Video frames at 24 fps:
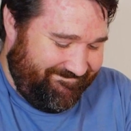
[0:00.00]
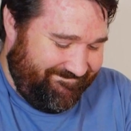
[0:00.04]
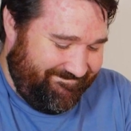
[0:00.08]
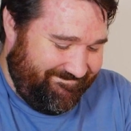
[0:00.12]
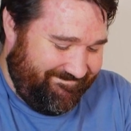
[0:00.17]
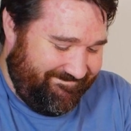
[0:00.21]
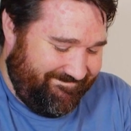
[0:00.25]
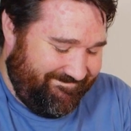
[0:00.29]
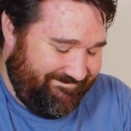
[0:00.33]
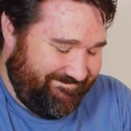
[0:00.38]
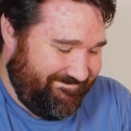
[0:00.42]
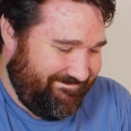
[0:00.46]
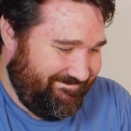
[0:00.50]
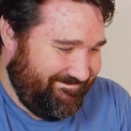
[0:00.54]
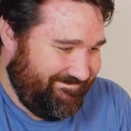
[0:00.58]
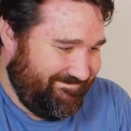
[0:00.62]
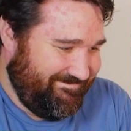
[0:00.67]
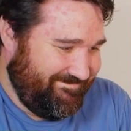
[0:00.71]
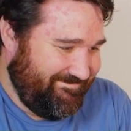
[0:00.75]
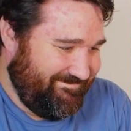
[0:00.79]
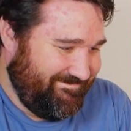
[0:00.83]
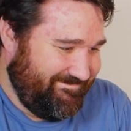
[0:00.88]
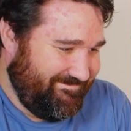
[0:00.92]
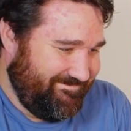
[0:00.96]

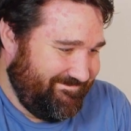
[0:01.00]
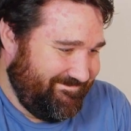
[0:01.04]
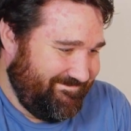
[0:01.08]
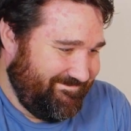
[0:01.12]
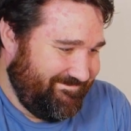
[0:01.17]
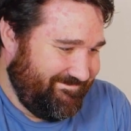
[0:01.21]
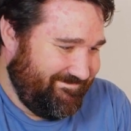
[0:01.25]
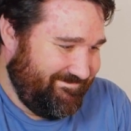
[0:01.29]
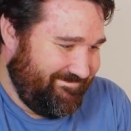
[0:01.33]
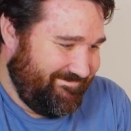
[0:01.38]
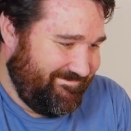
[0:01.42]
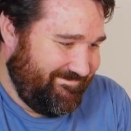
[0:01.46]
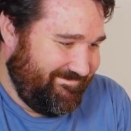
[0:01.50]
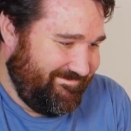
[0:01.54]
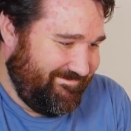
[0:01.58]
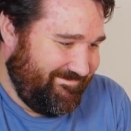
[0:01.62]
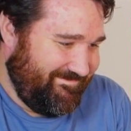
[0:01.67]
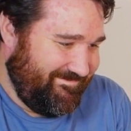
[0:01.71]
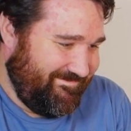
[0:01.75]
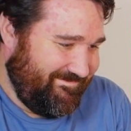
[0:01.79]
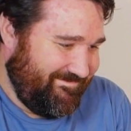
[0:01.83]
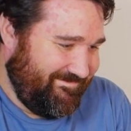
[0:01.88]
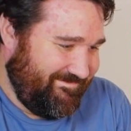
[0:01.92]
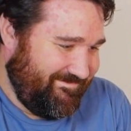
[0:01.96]

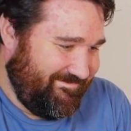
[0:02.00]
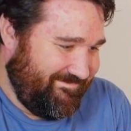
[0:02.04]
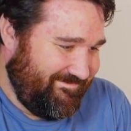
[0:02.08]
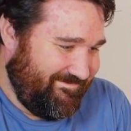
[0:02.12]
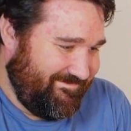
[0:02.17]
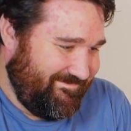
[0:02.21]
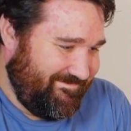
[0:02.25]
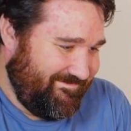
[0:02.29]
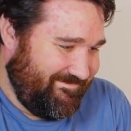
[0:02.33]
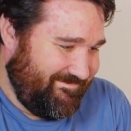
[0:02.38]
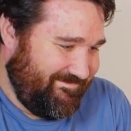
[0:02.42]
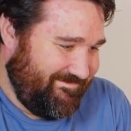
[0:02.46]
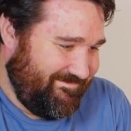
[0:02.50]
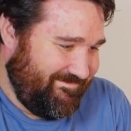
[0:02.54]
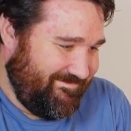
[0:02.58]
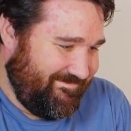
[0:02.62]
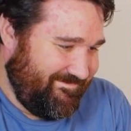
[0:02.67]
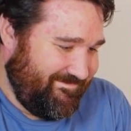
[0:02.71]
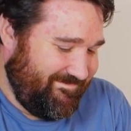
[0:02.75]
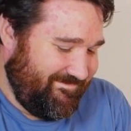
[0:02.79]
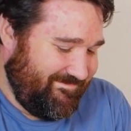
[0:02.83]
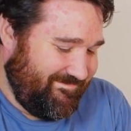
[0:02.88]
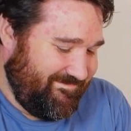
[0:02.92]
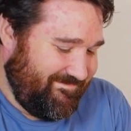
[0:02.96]

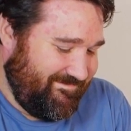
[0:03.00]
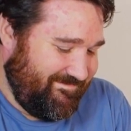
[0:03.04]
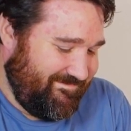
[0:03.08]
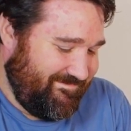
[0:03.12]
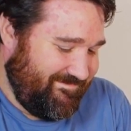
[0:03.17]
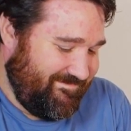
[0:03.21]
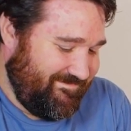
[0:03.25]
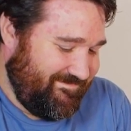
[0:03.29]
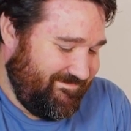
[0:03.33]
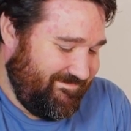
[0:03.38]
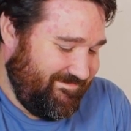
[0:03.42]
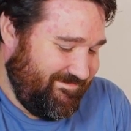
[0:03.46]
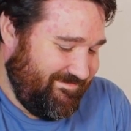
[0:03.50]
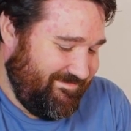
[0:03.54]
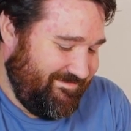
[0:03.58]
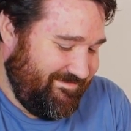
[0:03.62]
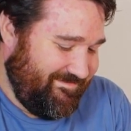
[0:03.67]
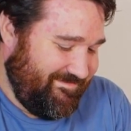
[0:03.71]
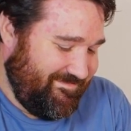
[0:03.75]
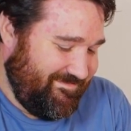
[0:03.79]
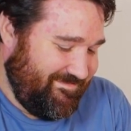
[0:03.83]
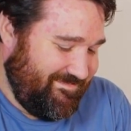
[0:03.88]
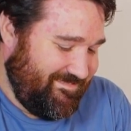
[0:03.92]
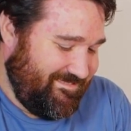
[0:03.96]

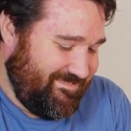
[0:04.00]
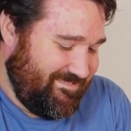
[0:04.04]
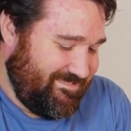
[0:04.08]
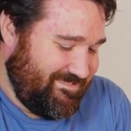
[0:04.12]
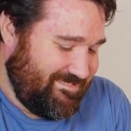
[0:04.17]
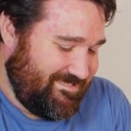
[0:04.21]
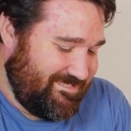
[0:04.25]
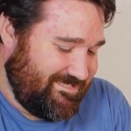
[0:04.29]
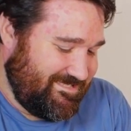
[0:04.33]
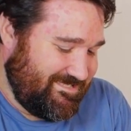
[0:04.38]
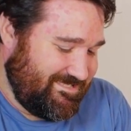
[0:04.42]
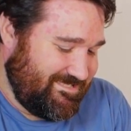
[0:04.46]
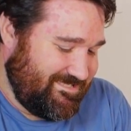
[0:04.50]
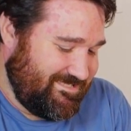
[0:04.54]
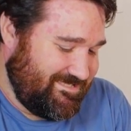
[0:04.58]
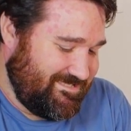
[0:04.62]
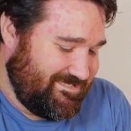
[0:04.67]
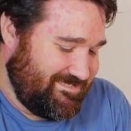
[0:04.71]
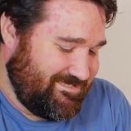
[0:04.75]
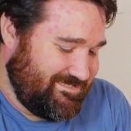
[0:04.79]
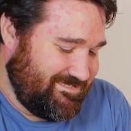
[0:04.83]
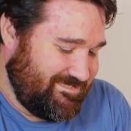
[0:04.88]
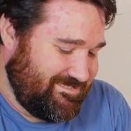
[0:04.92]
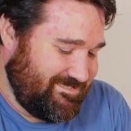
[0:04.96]

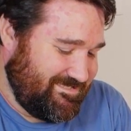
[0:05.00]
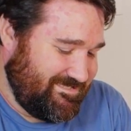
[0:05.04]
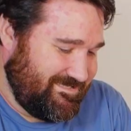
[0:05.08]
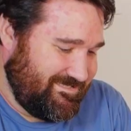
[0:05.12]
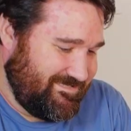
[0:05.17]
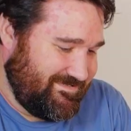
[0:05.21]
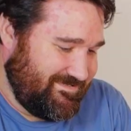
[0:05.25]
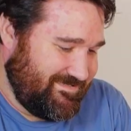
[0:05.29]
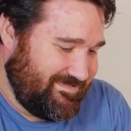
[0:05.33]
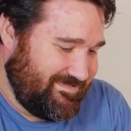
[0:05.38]
(not speaking)